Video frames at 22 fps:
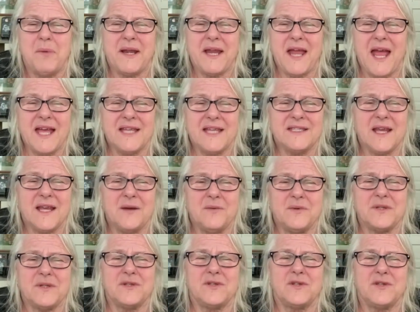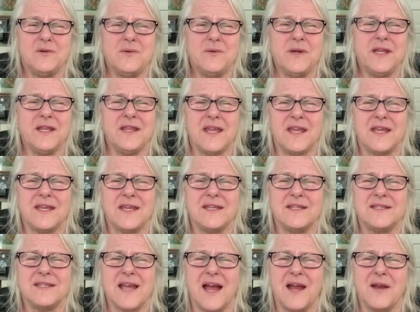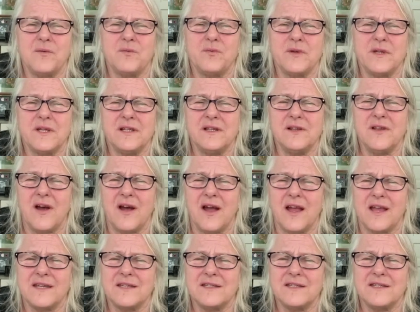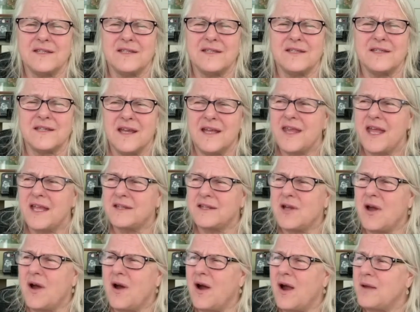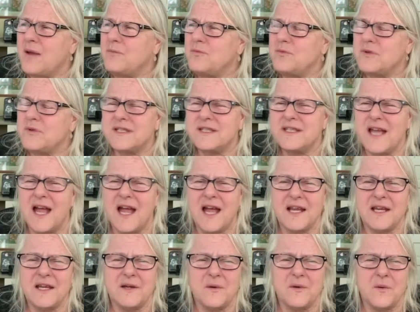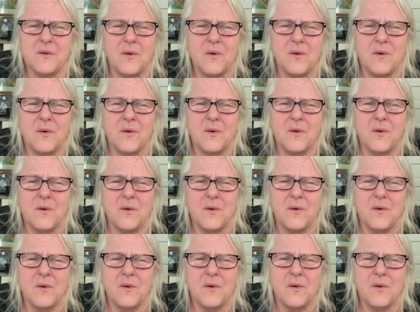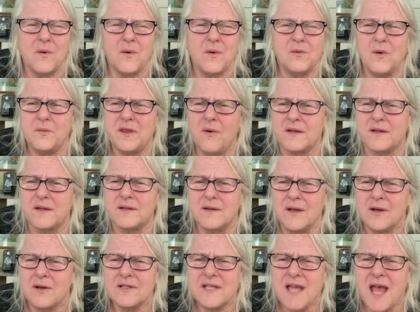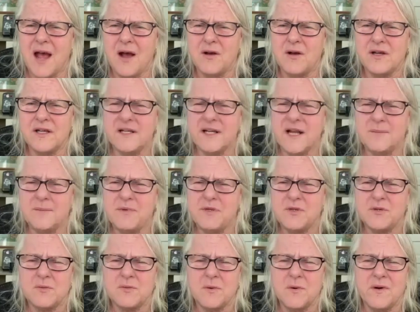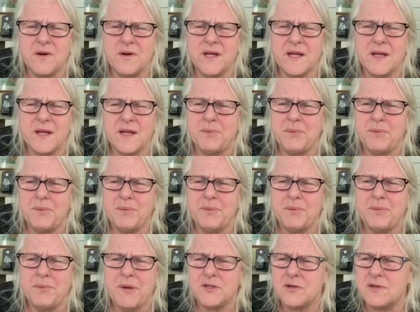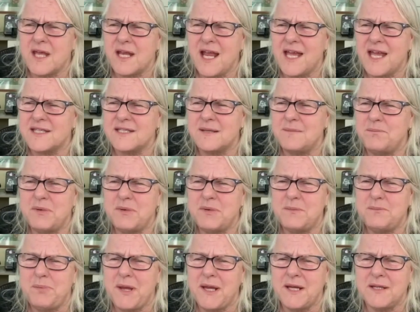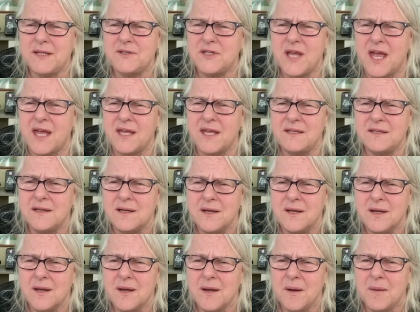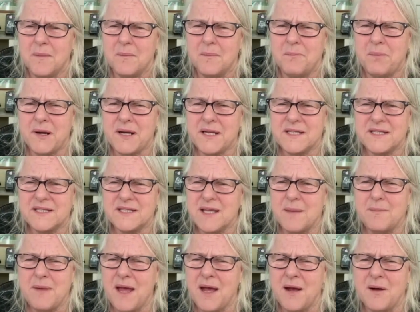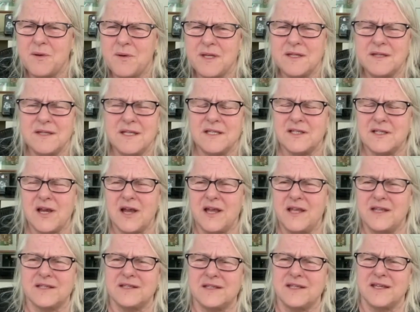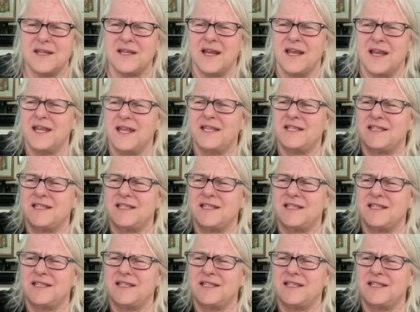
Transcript: But as I was doing these, I realized that time was not at all what we thought. Because how could I be drawing a picture that hasn't been picked yet, but it's somehow in the time?